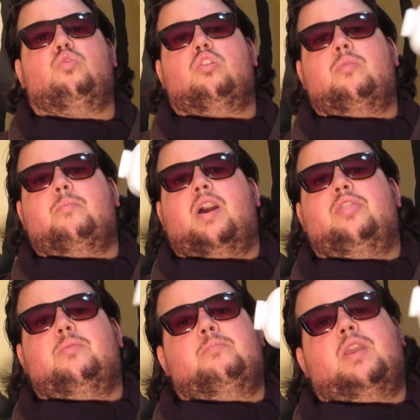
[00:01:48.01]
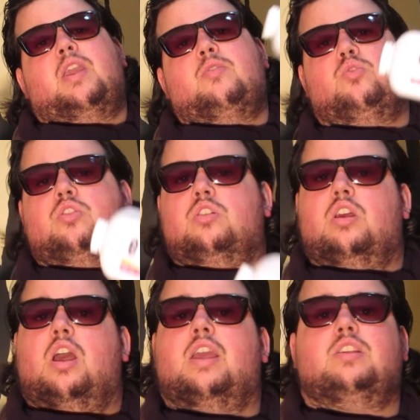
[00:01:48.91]
Don't worry about the powder.
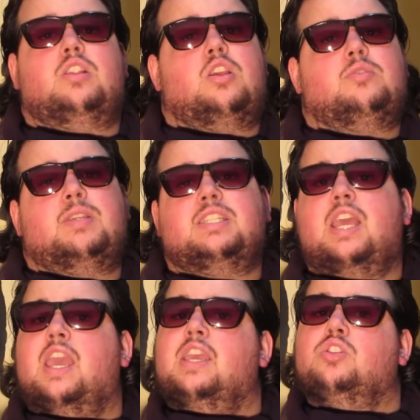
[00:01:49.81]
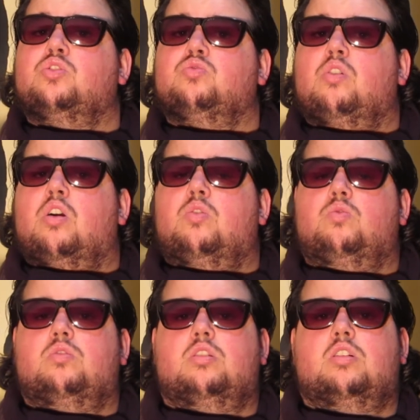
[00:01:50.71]
I gotta keep this hand
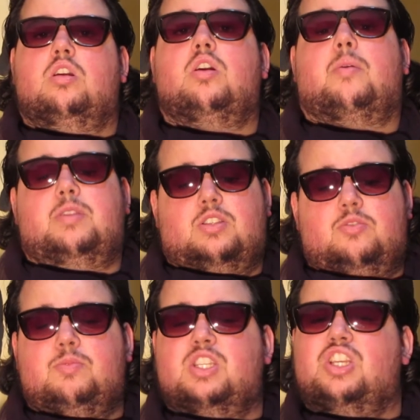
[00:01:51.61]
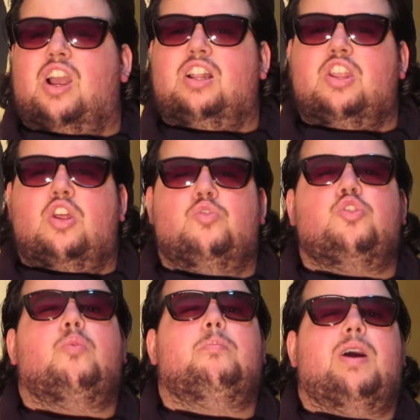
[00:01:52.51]
strong. I be dripping chocolate
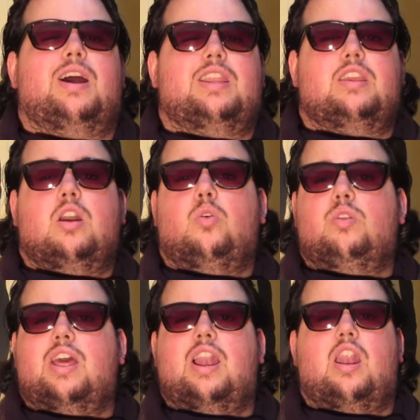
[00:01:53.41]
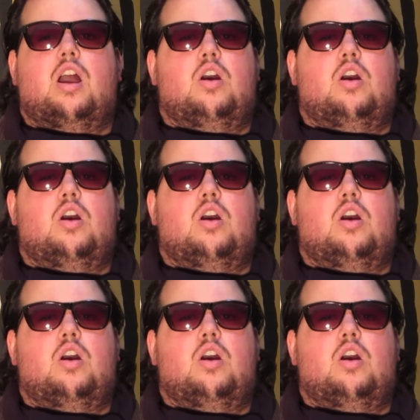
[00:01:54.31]
on your body all night